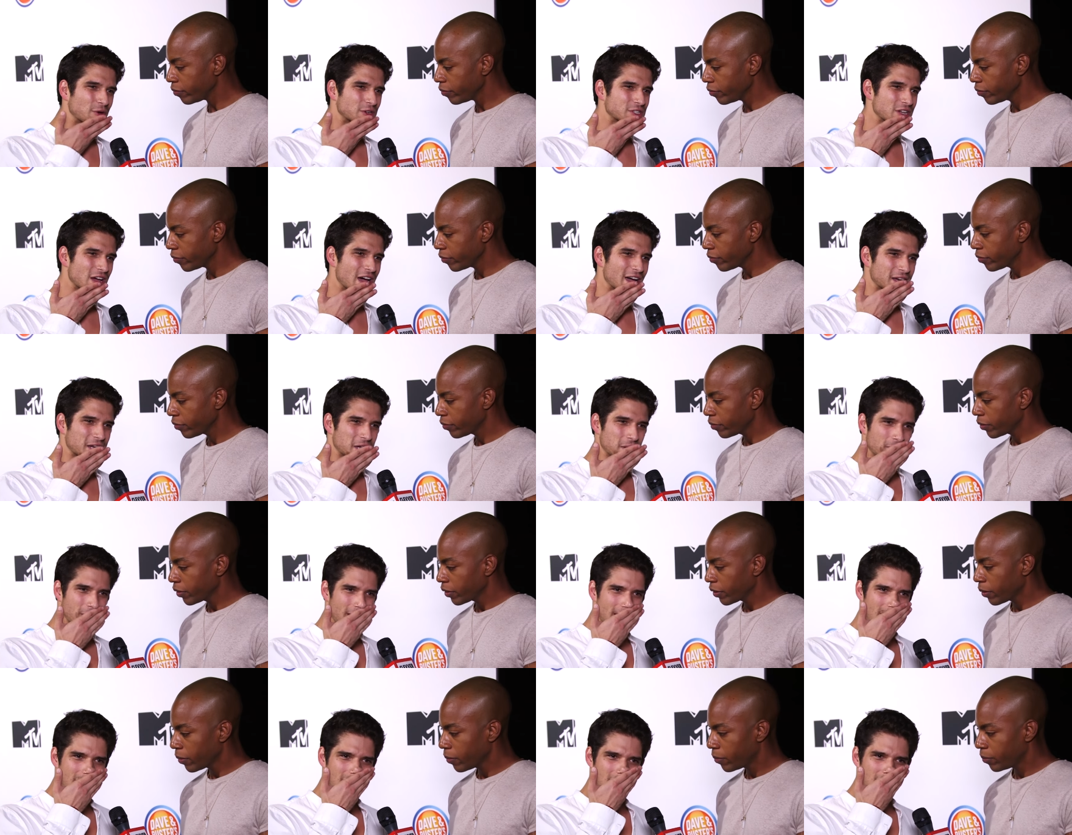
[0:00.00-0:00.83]
Speaker 1: were talking
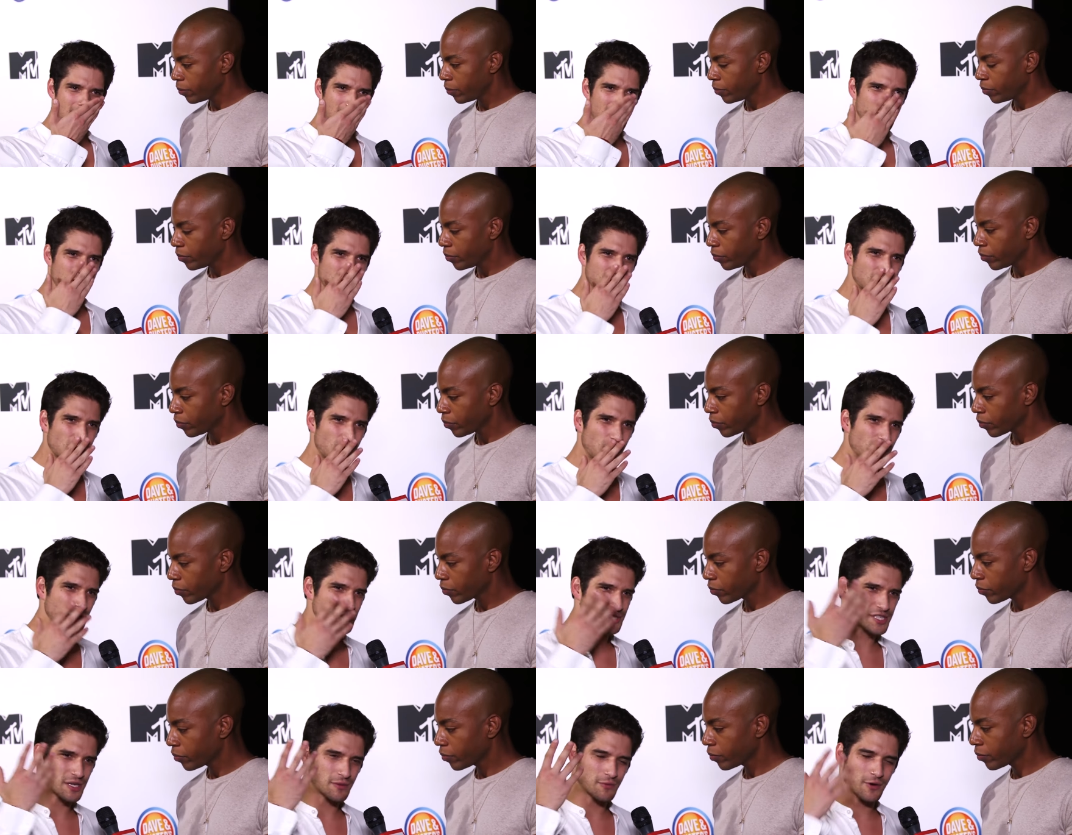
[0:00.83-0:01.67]
about
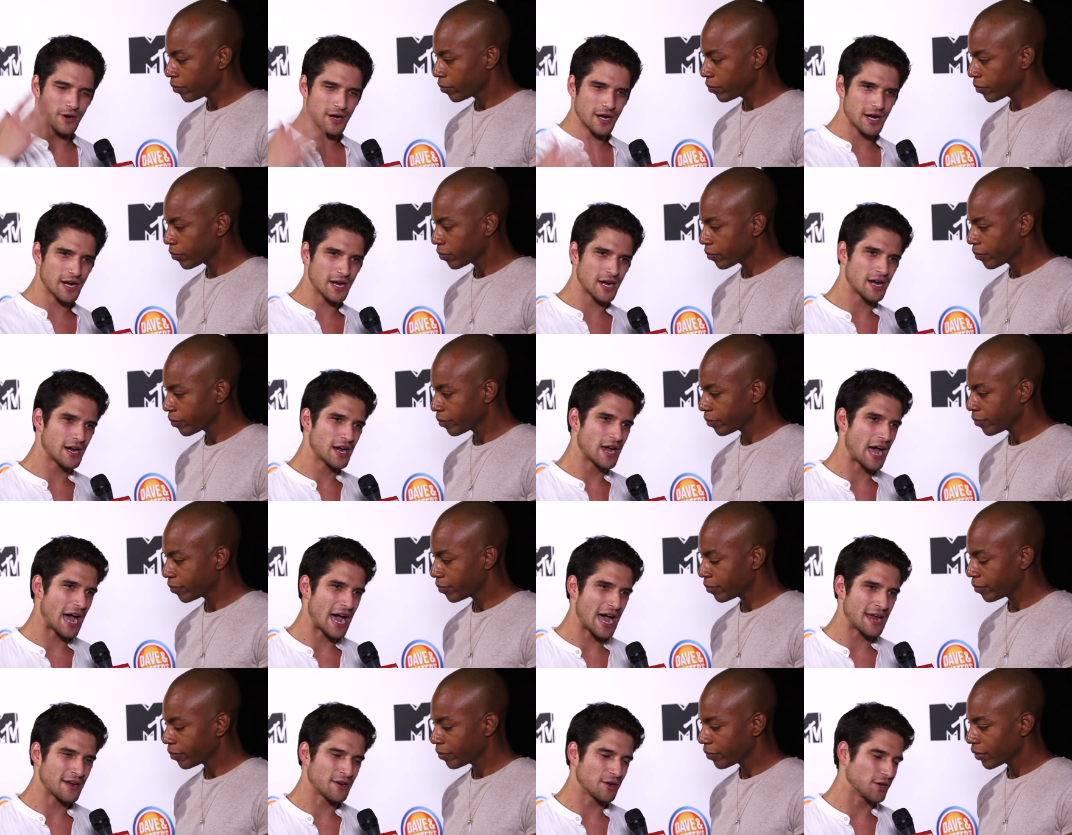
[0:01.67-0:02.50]
going somewhere.
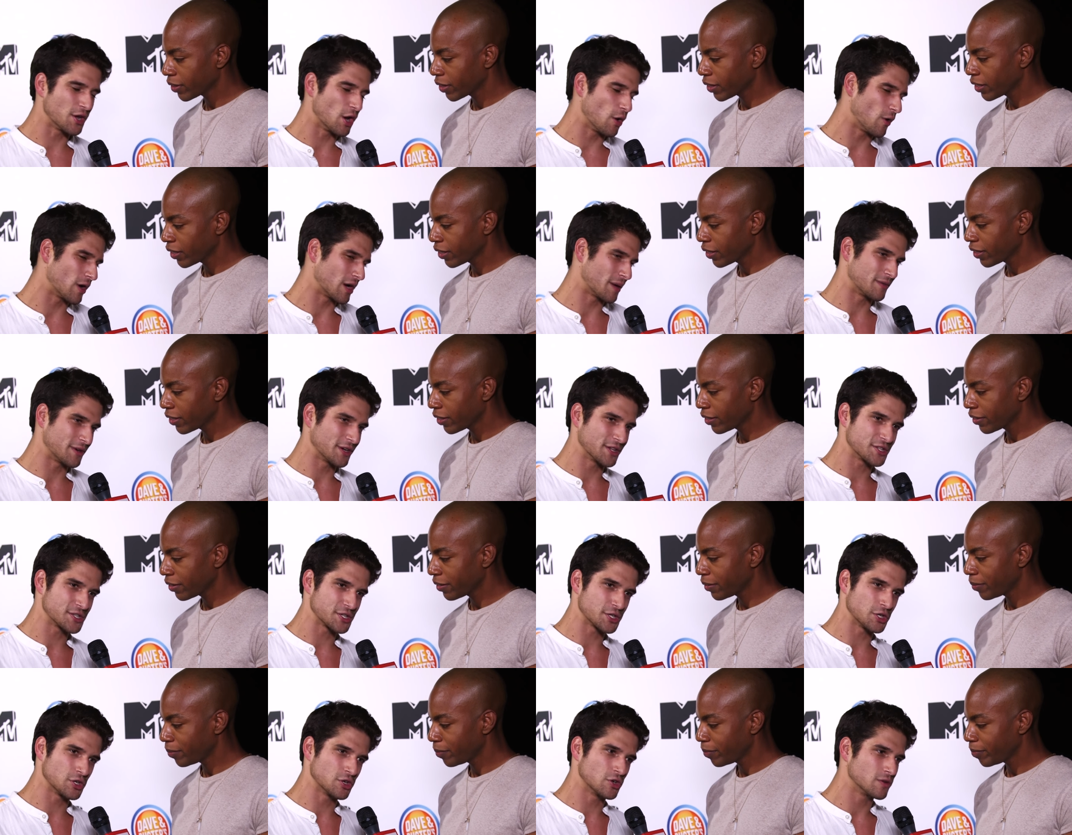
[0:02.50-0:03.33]
I don't know what I'm gonna
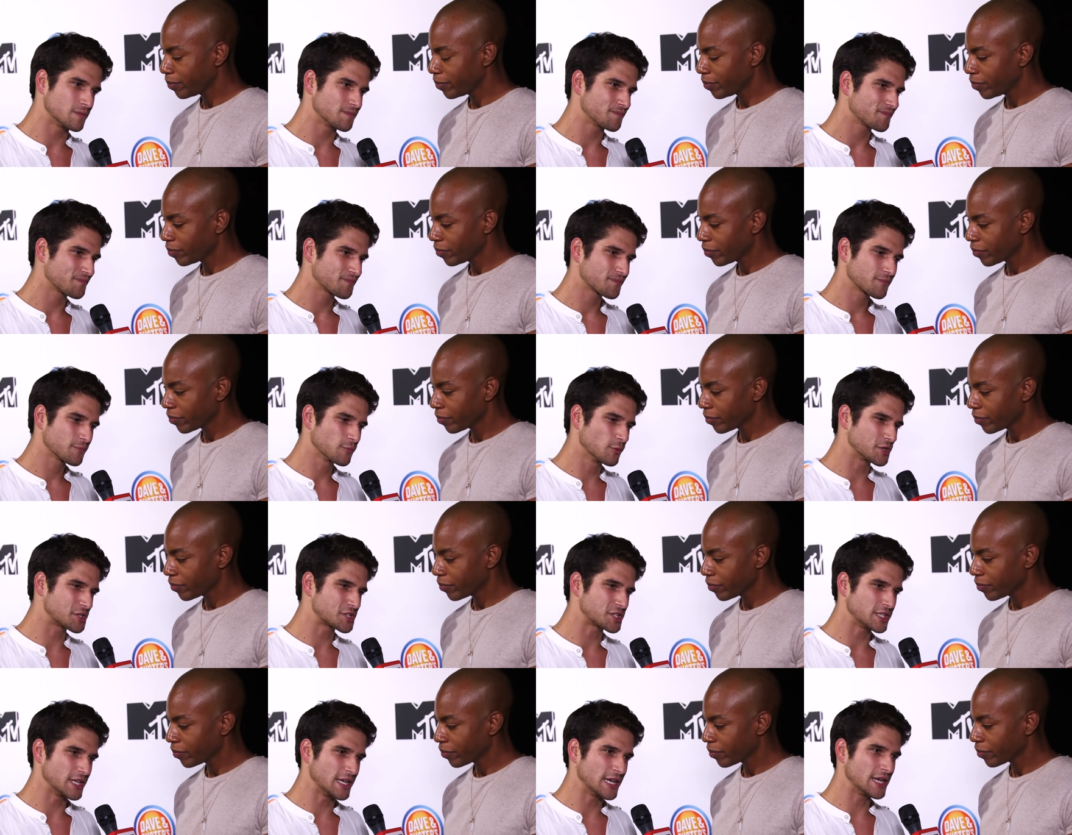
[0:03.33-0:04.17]
do. We'll
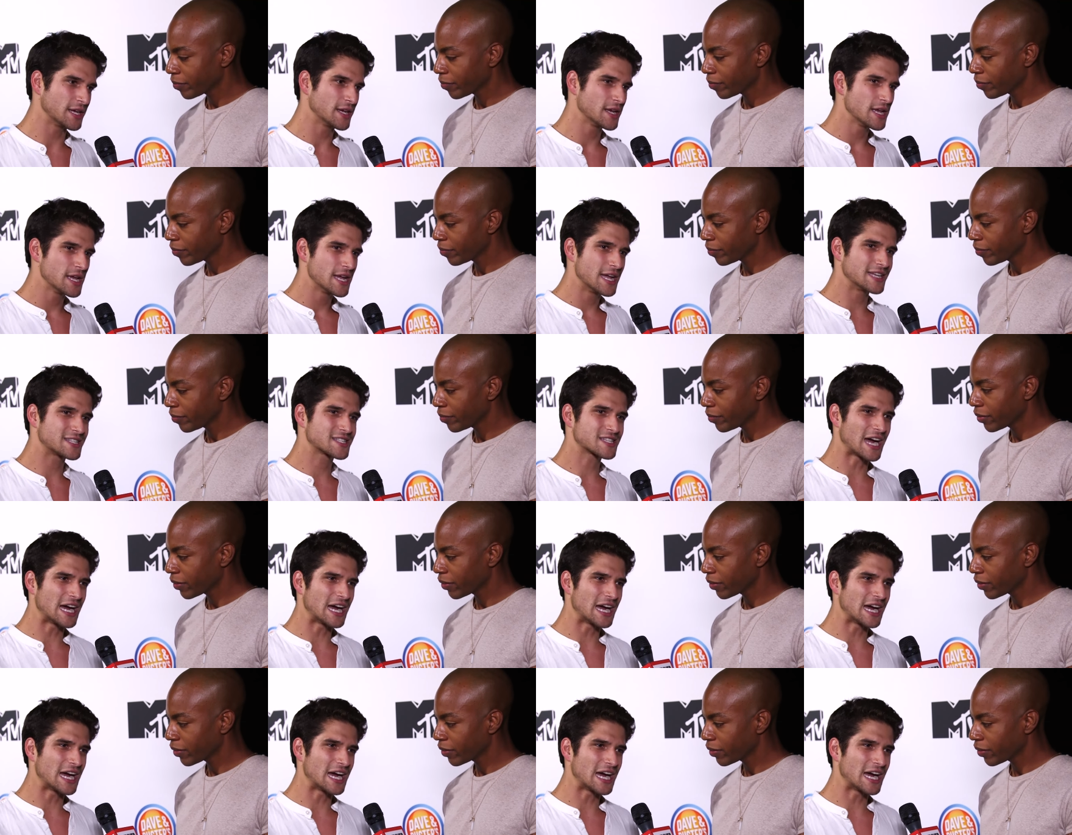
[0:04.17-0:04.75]
see. It's